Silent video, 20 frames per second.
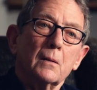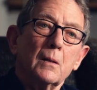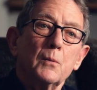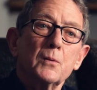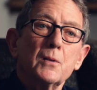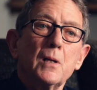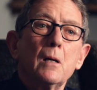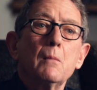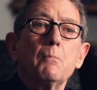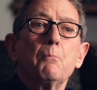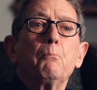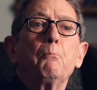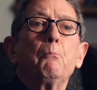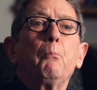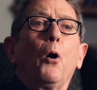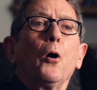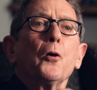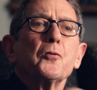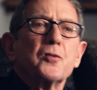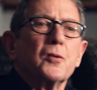There was no
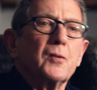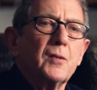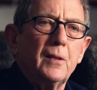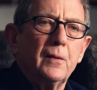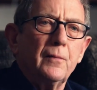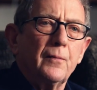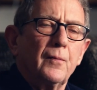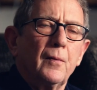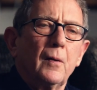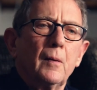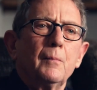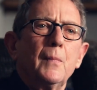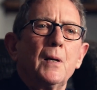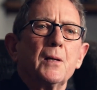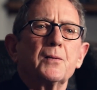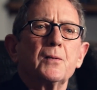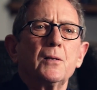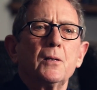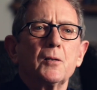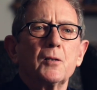positive
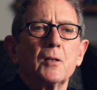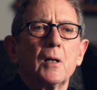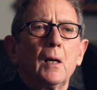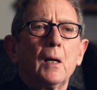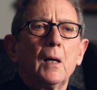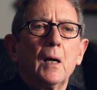message